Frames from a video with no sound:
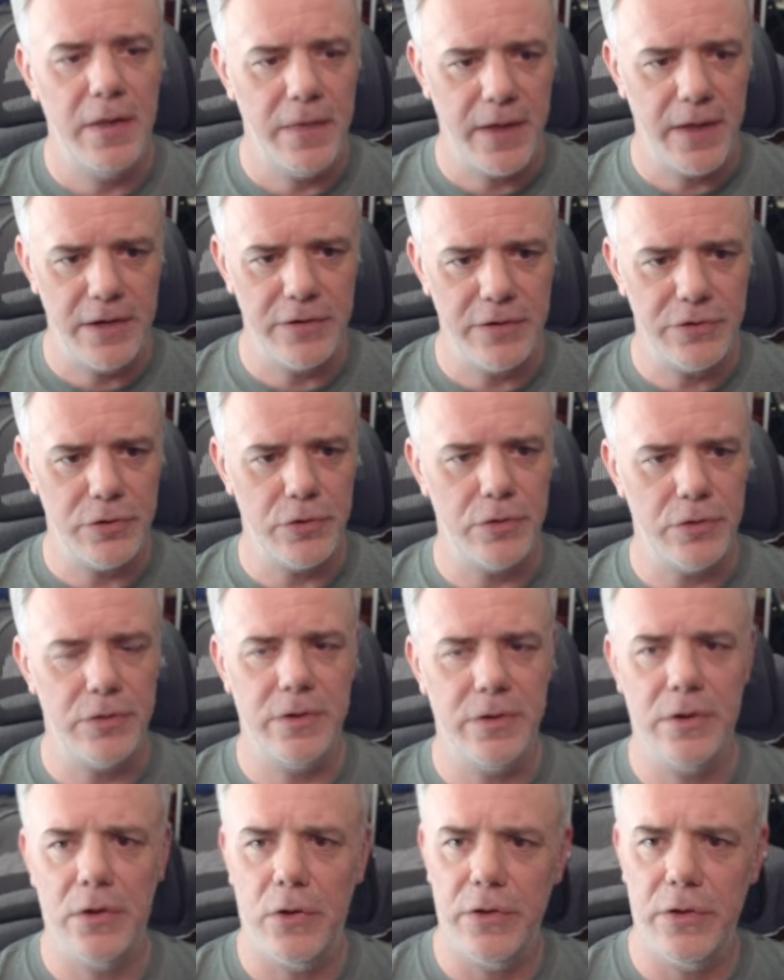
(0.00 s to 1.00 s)
that is all
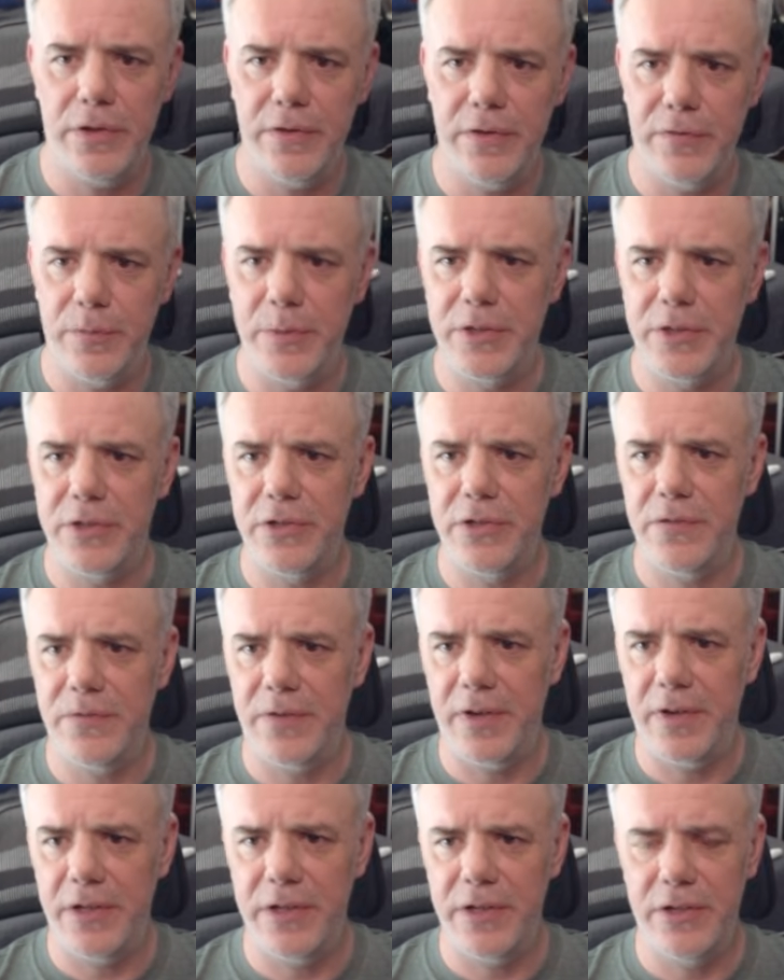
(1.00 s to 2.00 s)
the information you'll
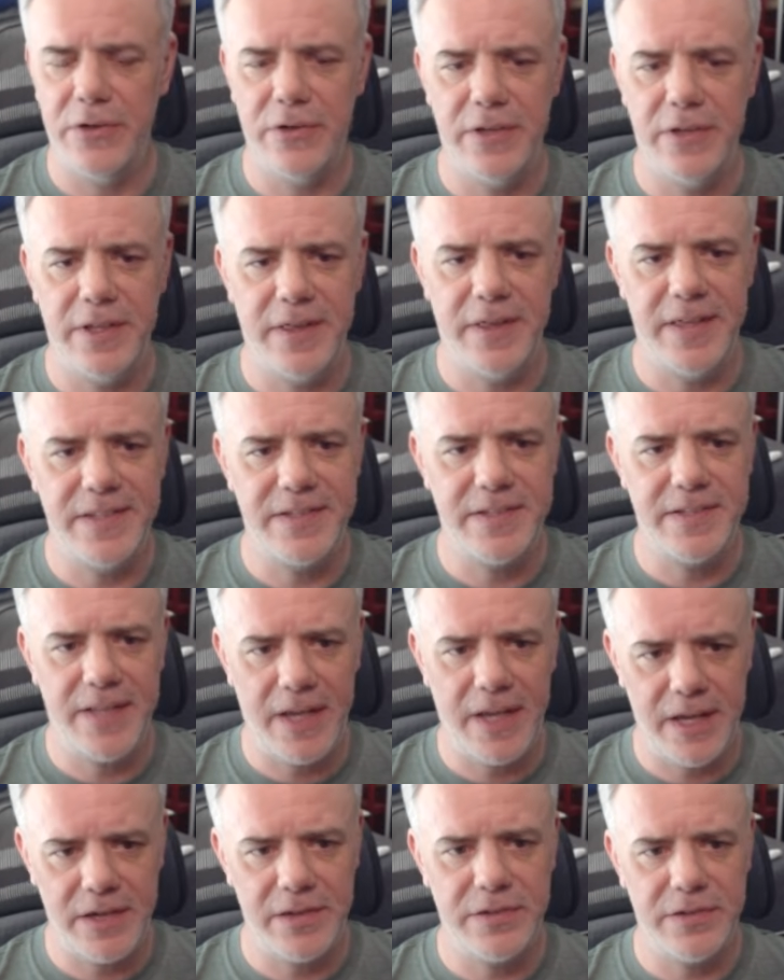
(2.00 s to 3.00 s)
find here in the
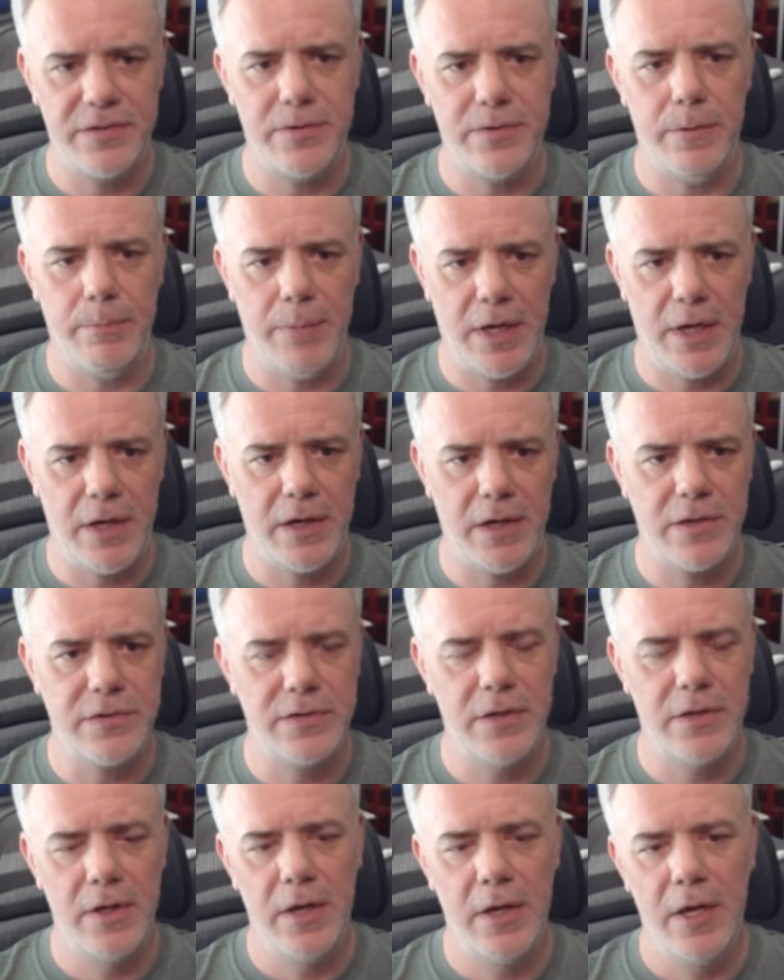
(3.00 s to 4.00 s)
status box.